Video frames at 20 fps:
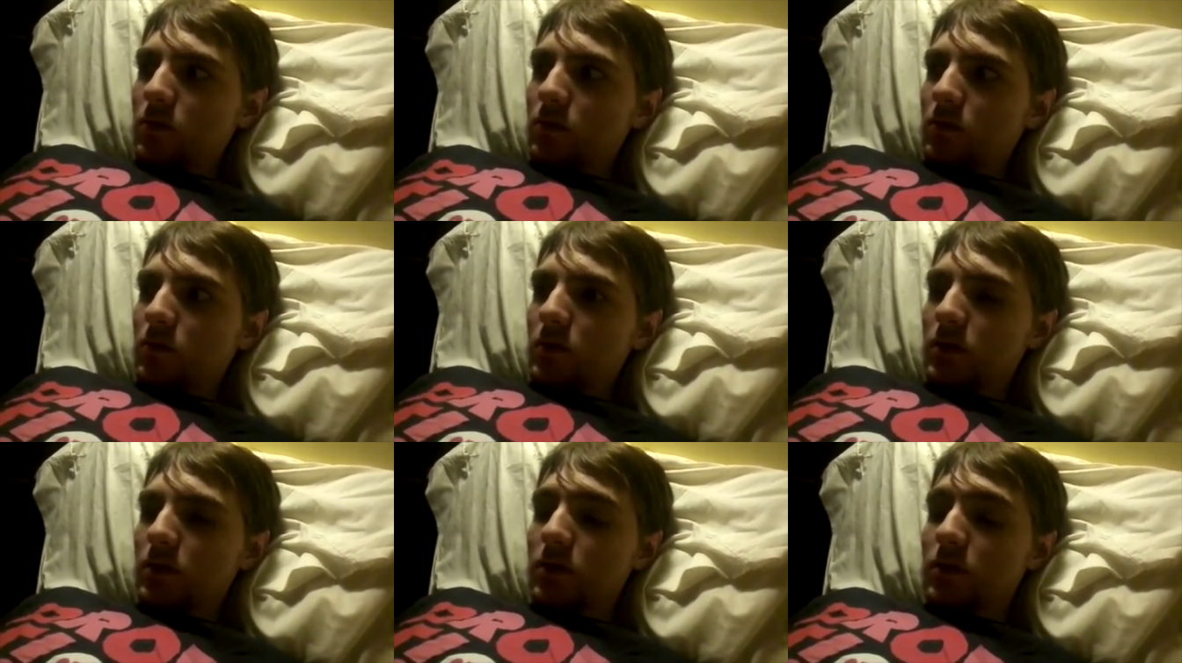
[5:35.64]

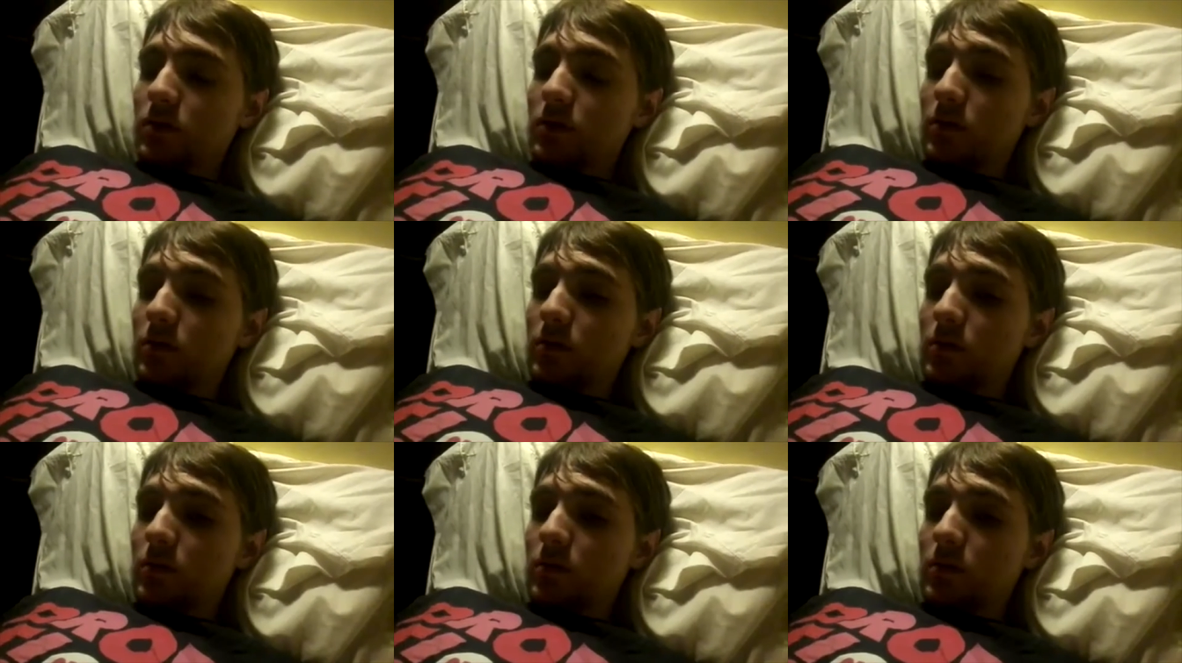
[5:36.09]
The
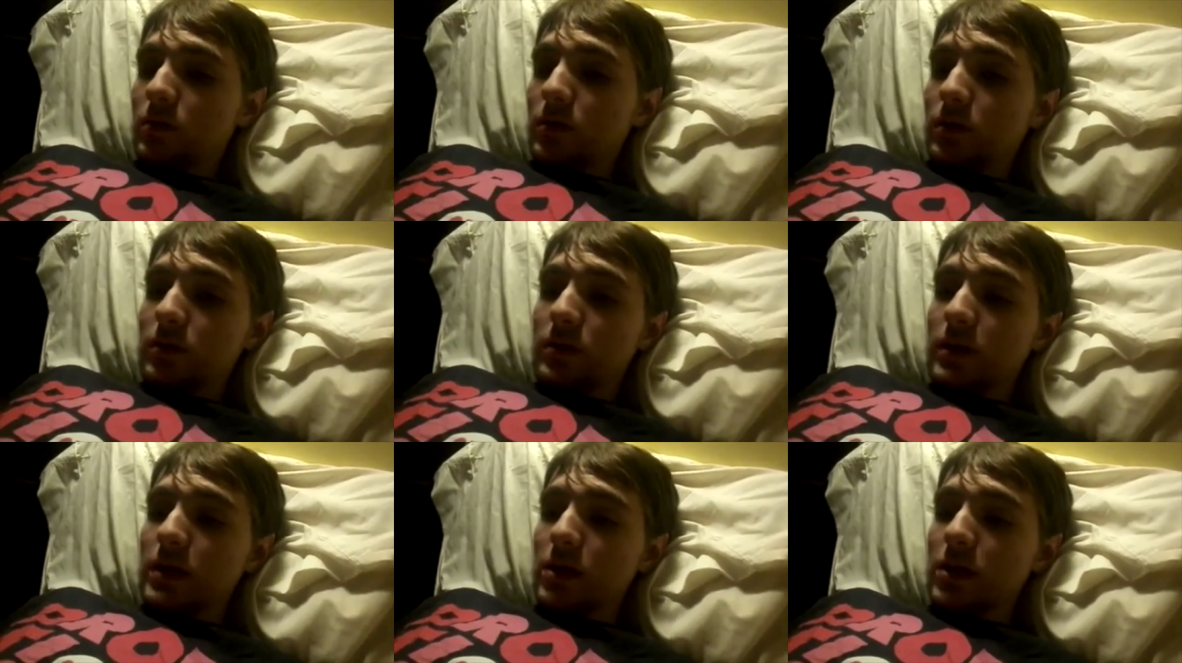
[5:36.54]

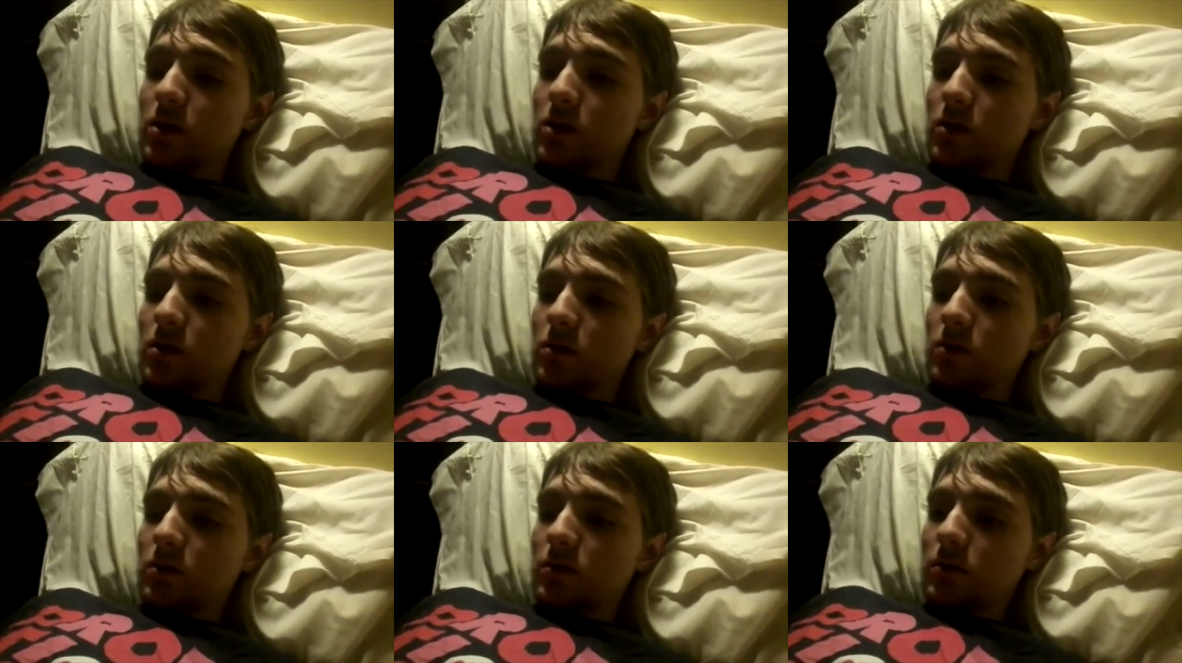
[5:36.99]

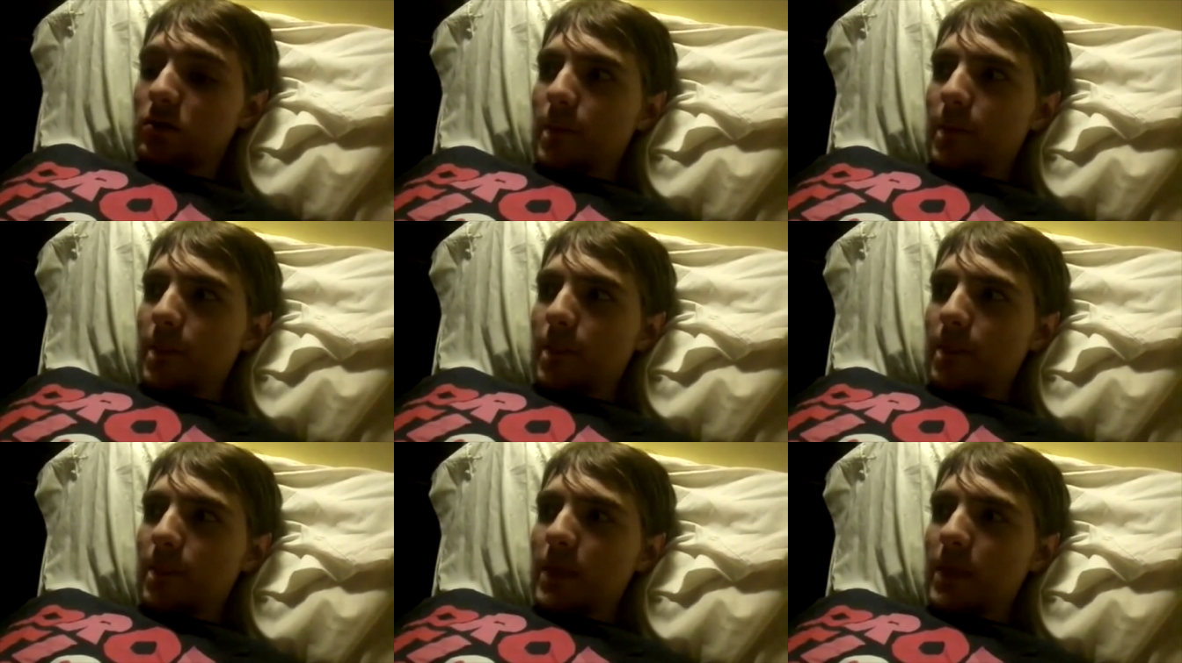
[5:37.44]
theater
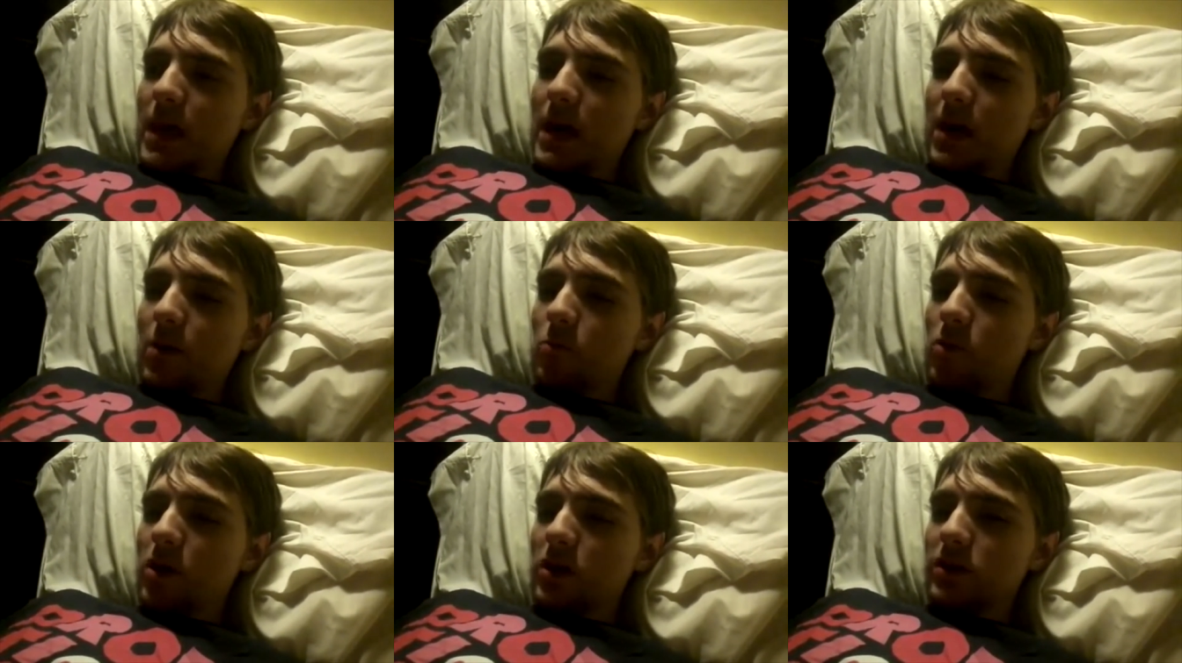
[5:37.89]
that I
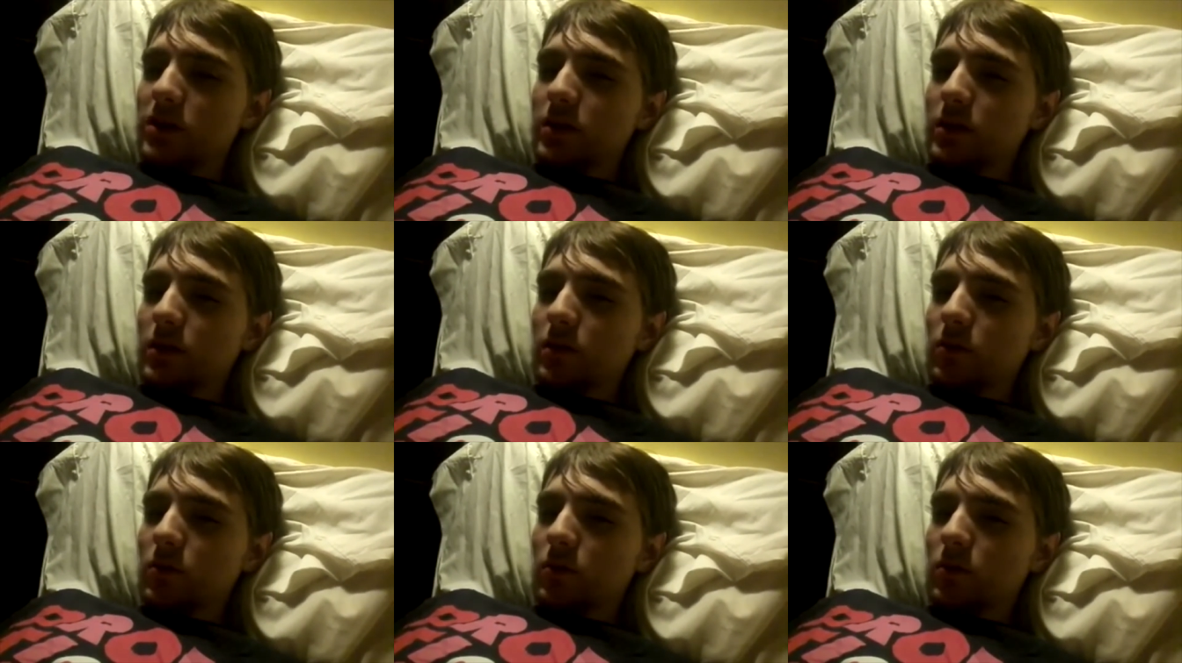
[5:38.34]
went
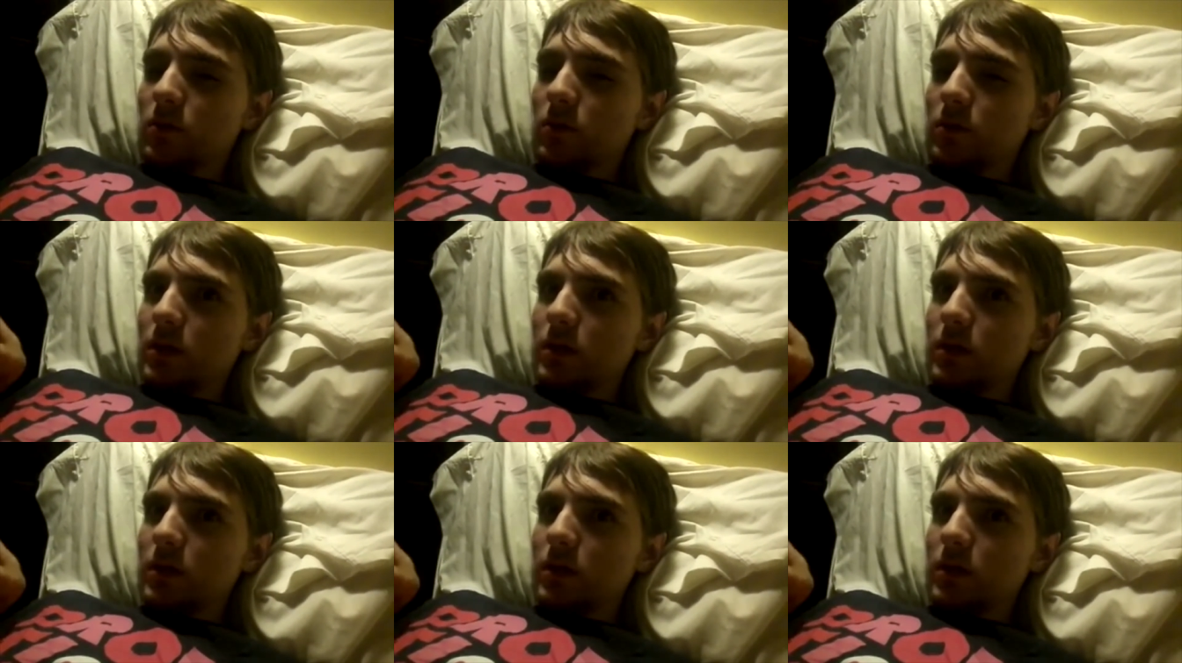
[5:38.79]
to